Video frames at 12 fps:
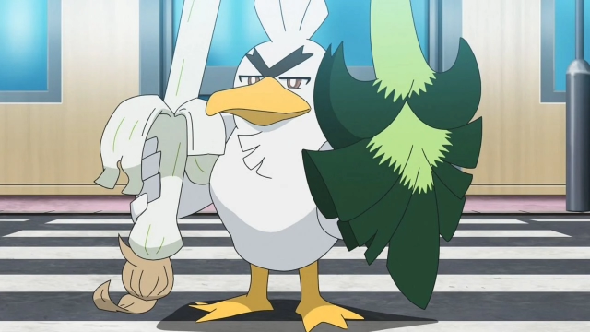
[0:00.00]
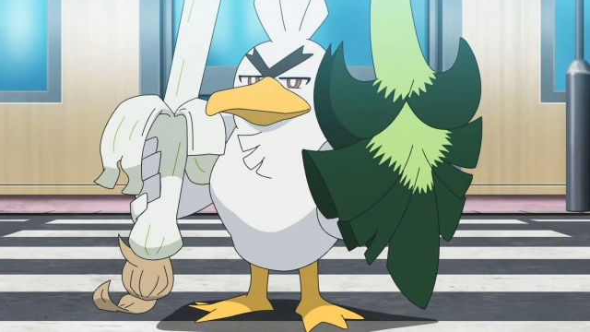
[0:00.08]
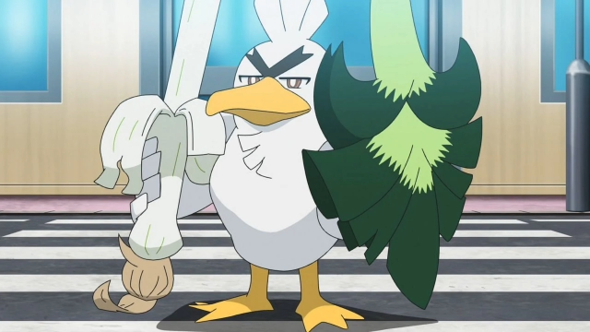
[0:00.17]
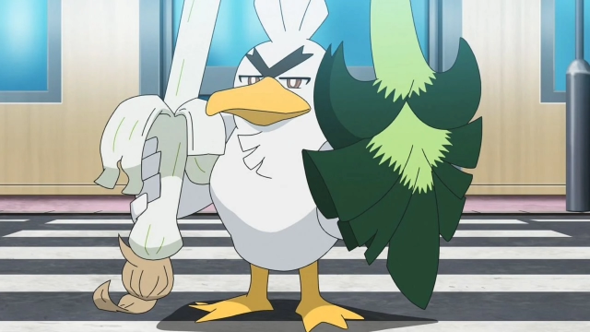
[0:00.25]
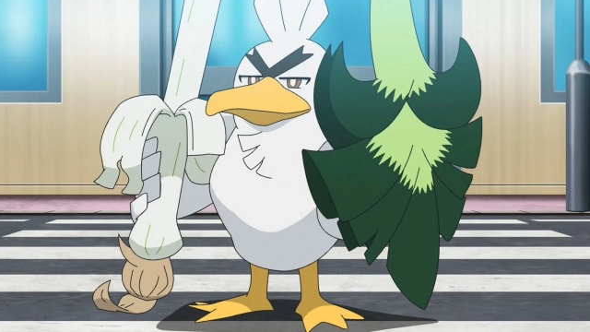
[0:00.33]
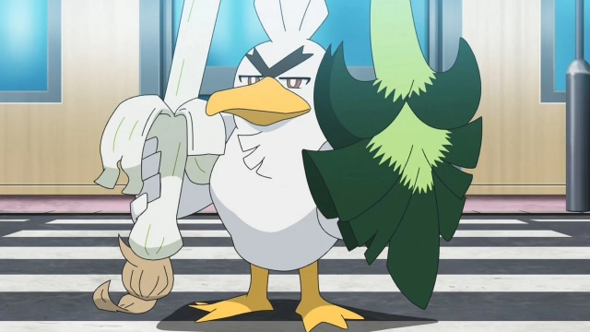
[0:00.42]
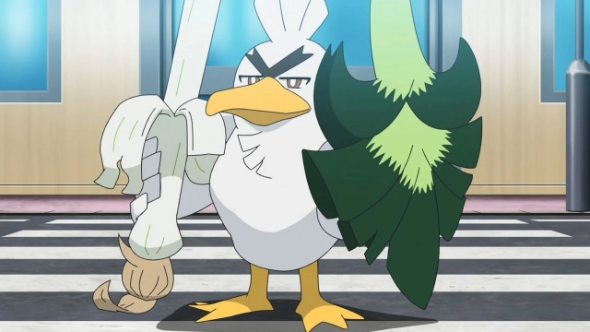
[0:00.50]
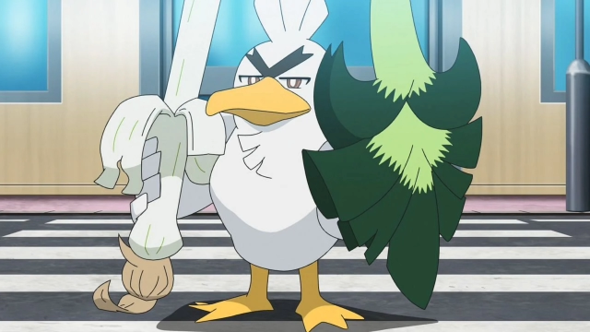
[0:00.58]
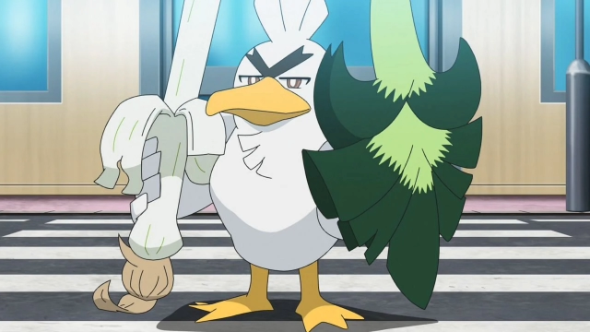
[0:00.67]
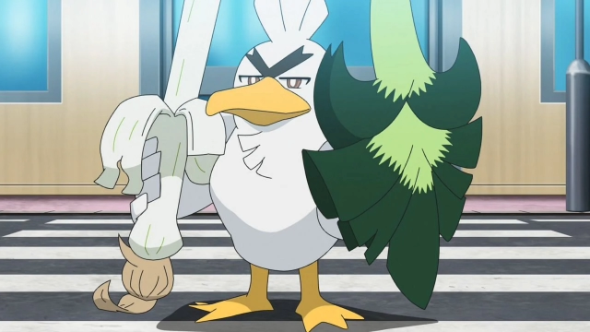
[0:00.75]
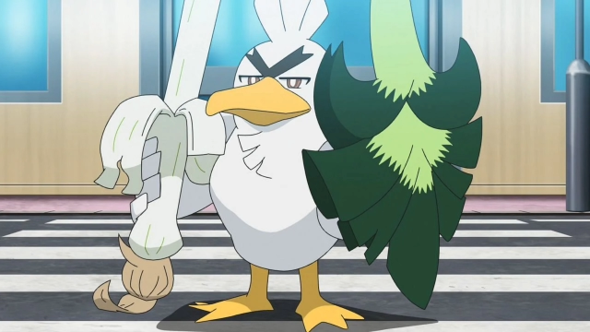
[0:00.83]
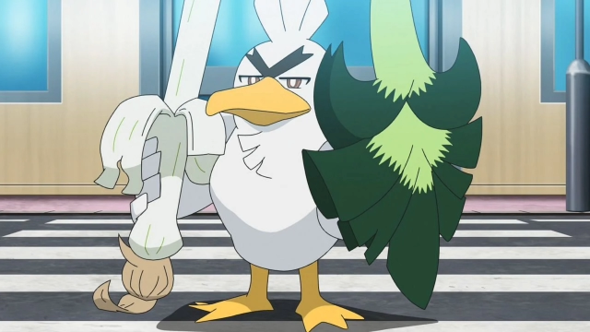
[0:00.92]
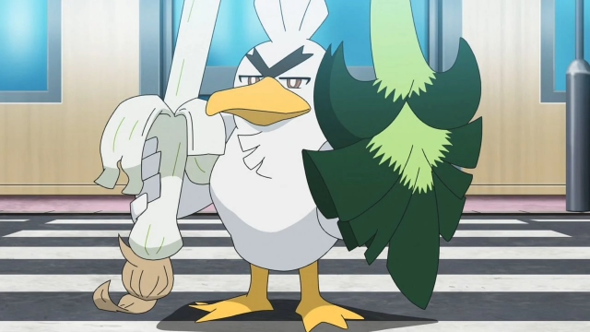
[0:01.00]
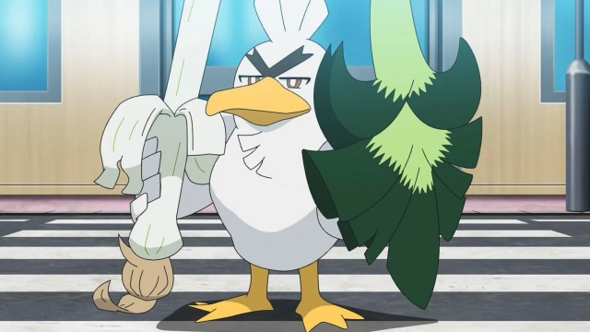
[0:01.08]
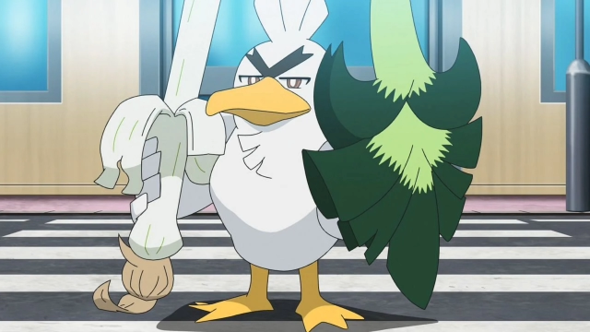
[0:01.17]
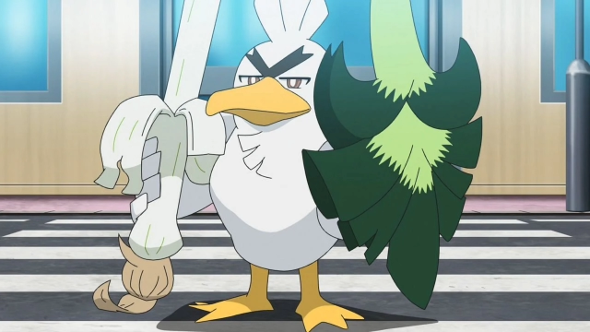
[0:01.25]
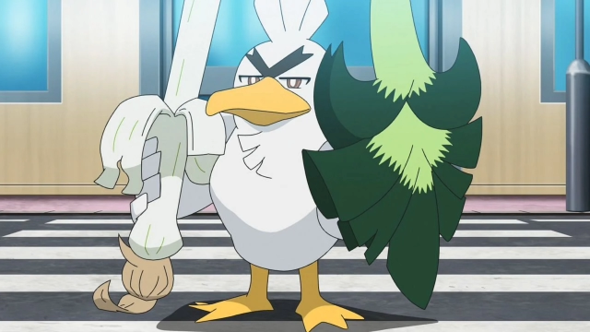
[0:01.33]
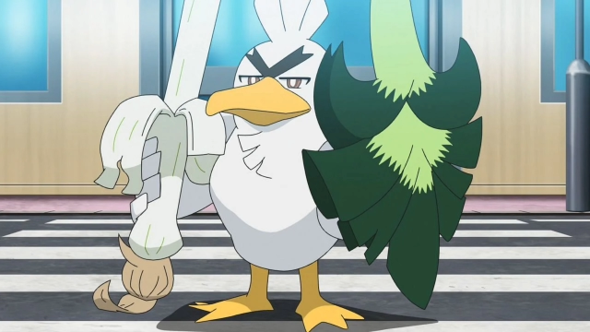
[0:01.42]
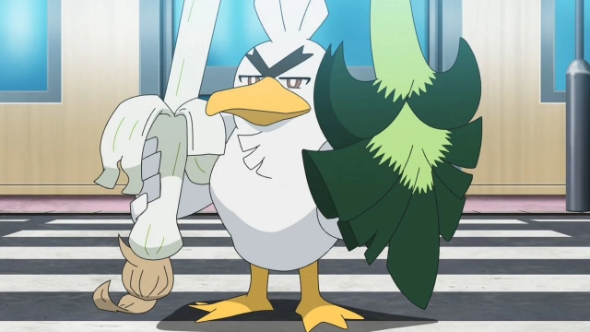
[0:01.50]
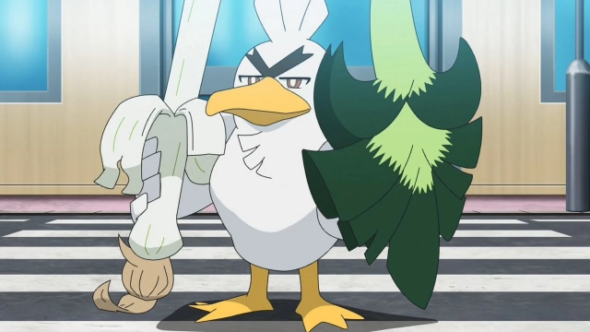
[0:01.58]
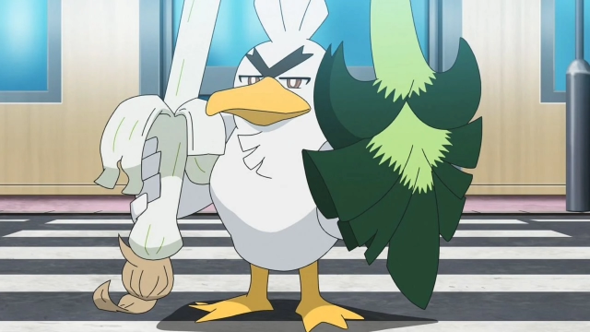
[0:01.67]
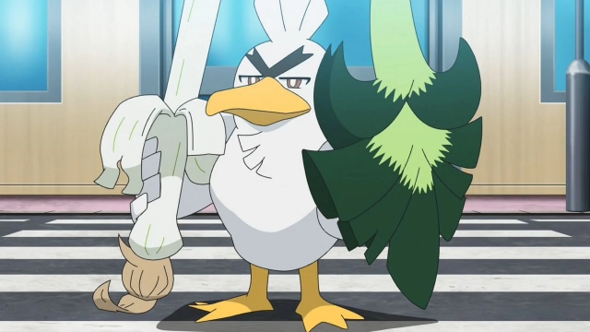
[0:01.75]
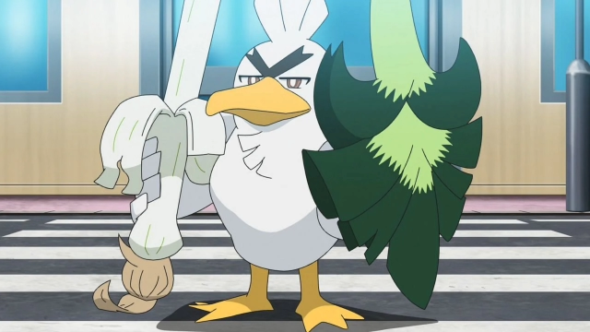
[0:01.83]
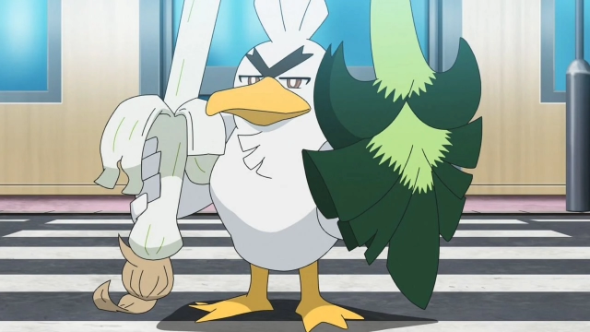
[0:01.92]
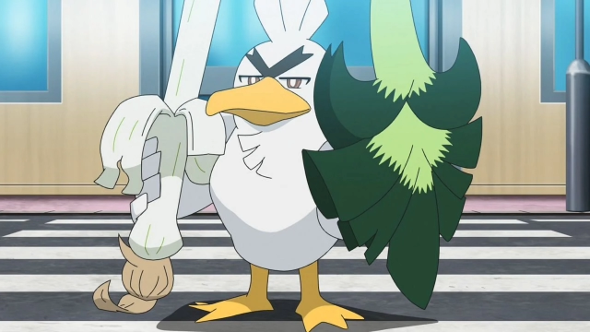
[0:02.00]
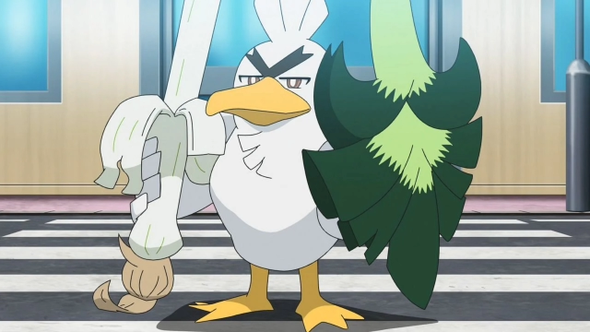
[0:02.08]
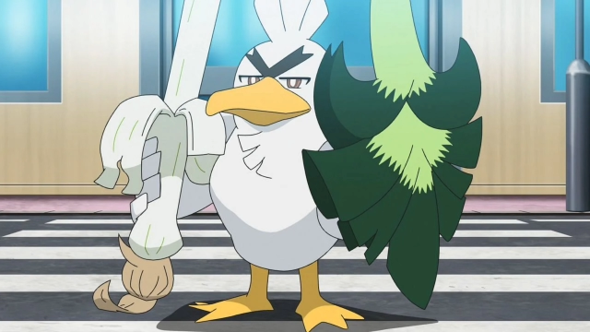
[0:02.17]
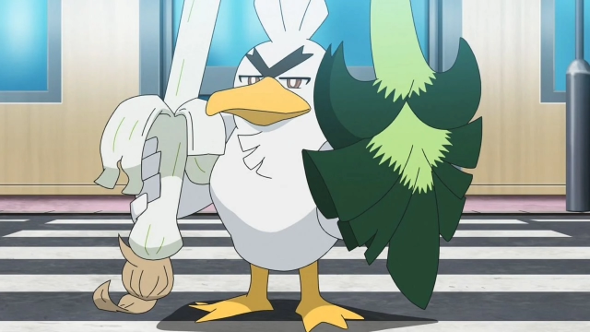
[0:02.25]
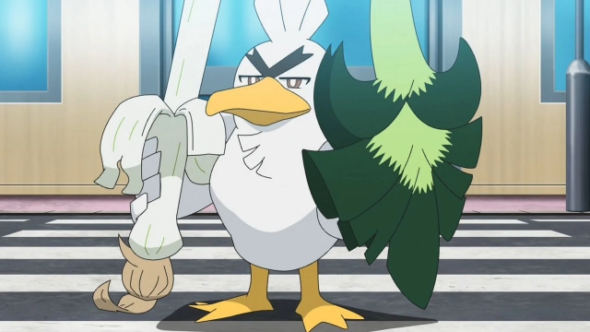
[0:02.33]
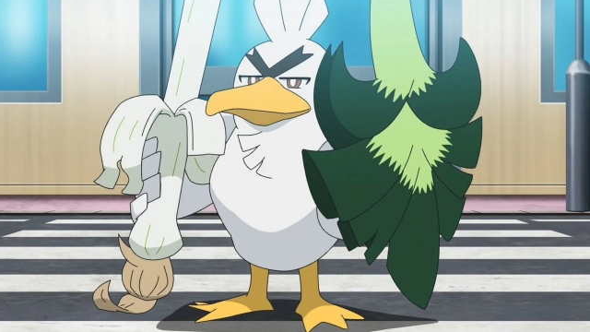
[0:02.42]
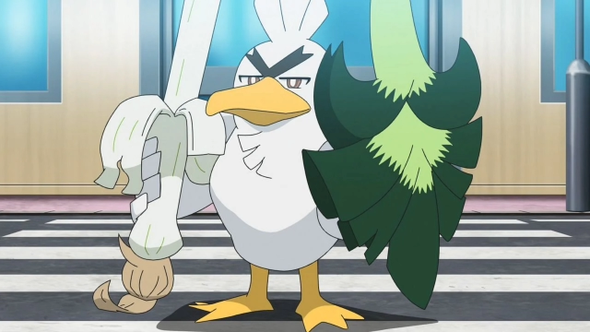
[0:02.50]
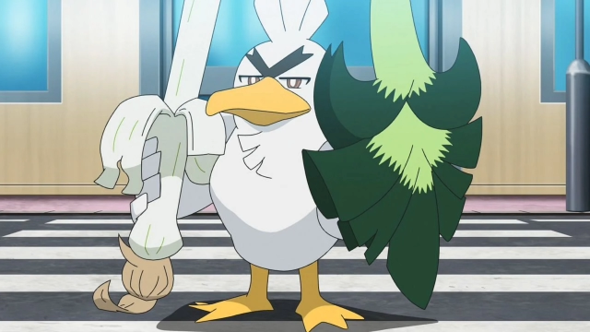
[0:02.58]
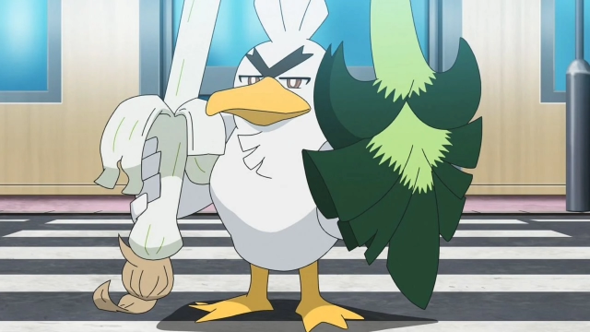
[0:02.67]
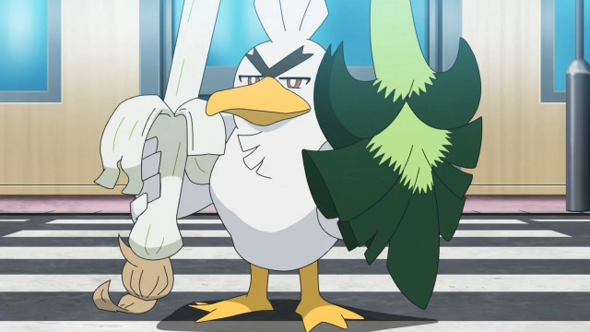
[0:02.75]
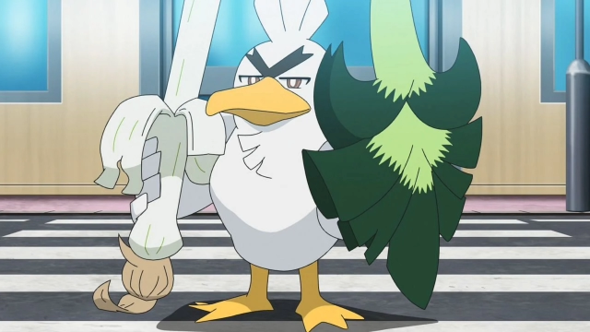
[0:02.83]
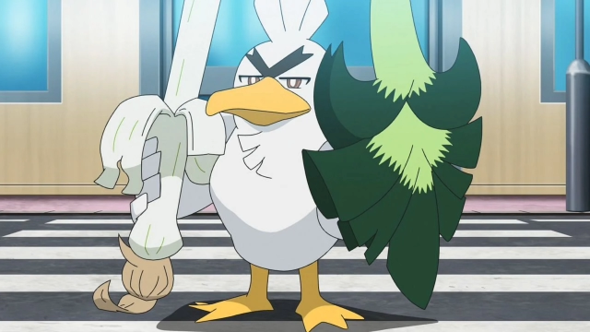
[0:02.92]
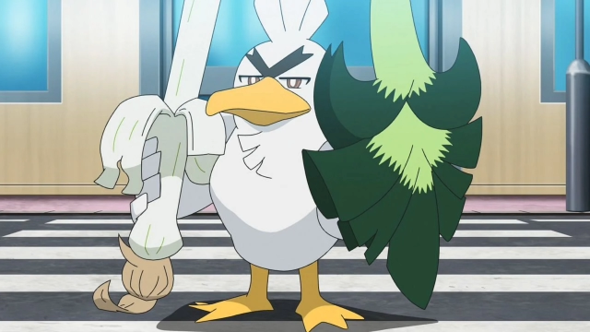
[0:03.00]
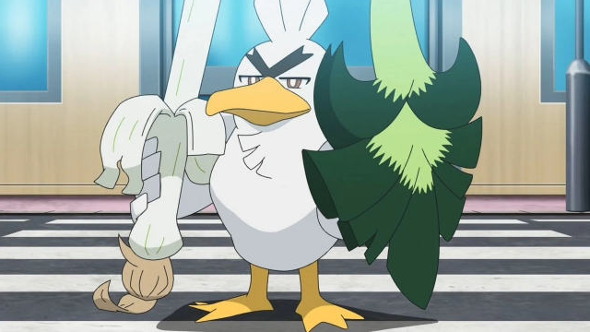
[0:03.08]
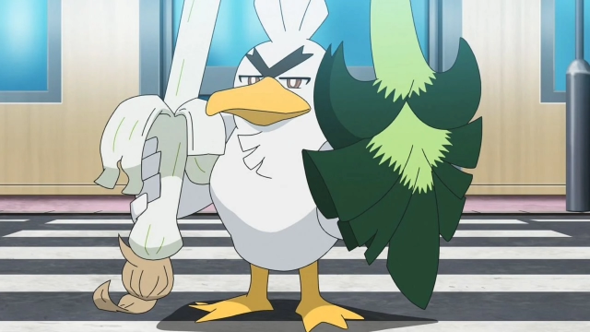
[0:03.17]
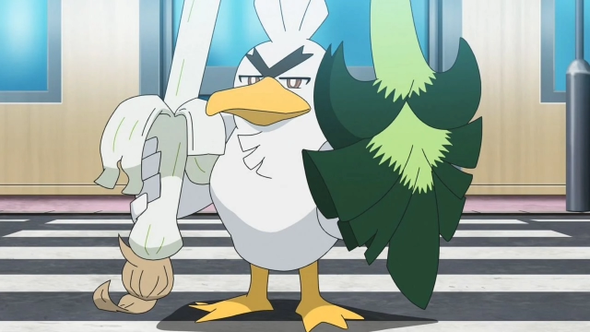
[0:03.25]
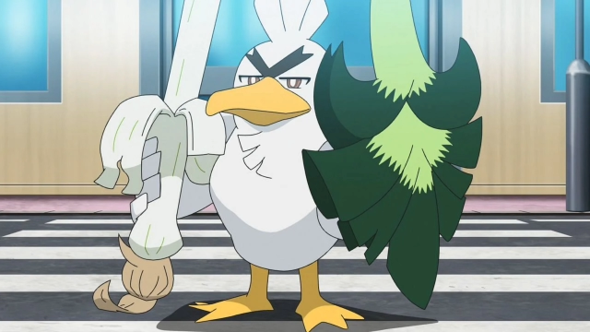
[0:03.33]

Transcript: Nobody's mouth can be seen.